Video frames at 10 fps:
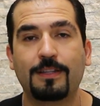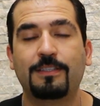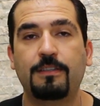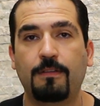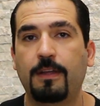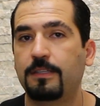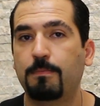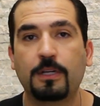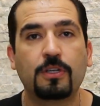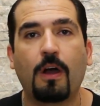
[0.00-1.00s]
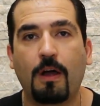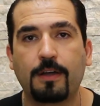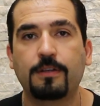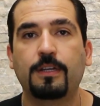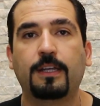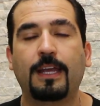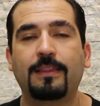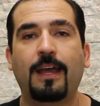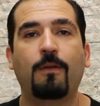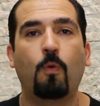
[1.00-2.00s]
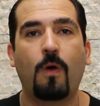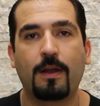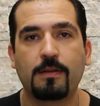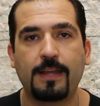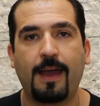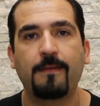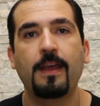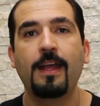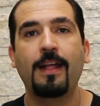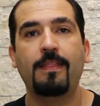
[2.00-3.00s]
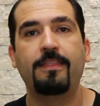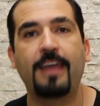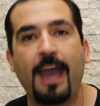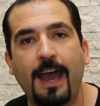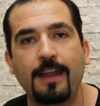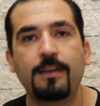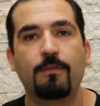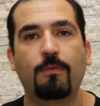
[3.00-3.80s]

It's much harder to get that water down than